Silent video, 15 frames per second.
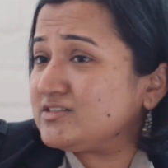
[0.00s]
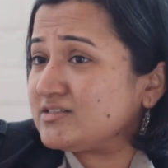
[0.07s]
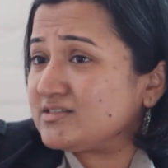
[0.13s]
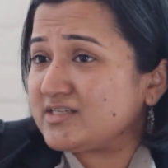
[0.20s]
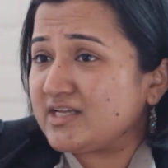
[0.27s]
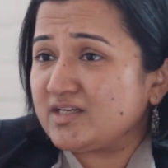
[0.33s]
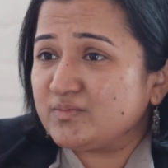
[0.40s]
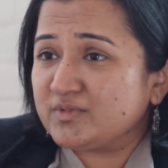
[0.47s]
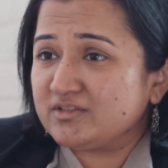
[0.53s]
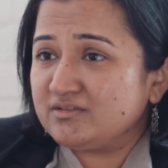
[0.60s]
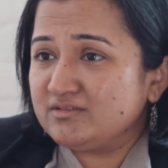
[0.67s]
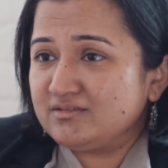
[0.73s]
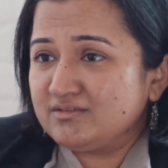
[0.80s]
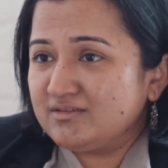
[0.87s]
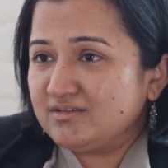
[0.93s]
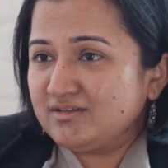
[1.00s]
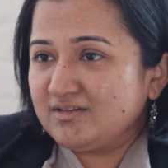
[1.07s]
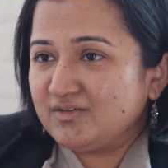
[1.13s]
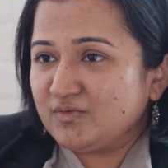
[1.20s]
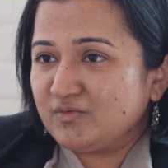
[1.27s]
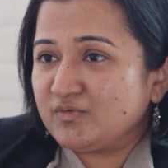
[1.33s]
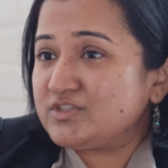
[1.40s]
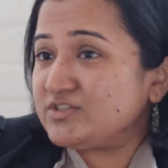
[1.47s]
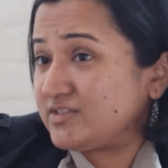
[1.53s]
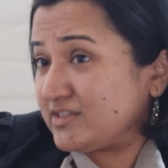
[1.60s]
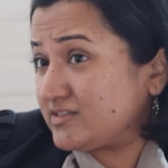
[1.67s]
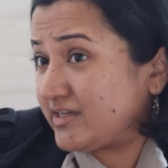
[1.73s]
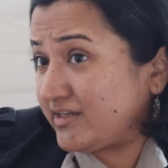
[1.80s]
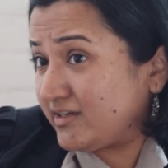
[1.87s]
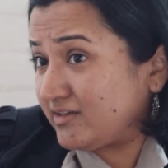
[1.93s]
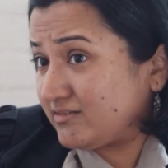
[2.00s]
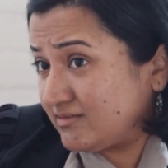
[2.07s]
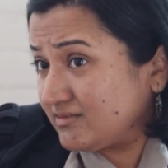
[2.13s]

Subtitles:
sustainable, which is exciting.